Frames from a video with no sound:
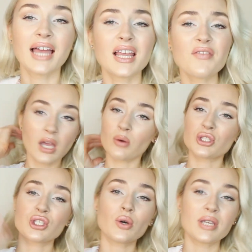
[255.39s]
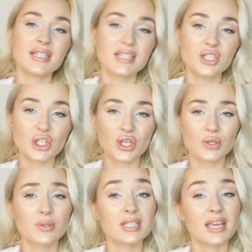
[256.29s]
I love how it's so easy to
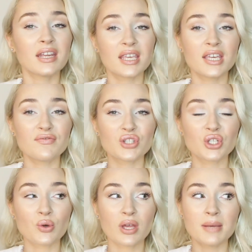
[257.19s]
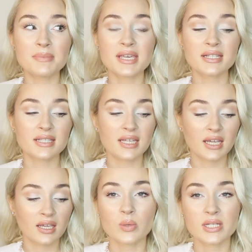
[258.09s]
use, yet it gives you an
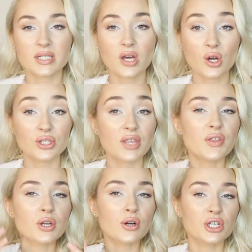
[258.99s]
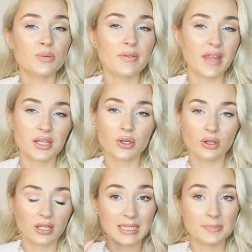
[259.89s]
amazing result of the nourishment that
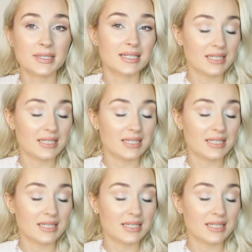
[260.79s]
your lips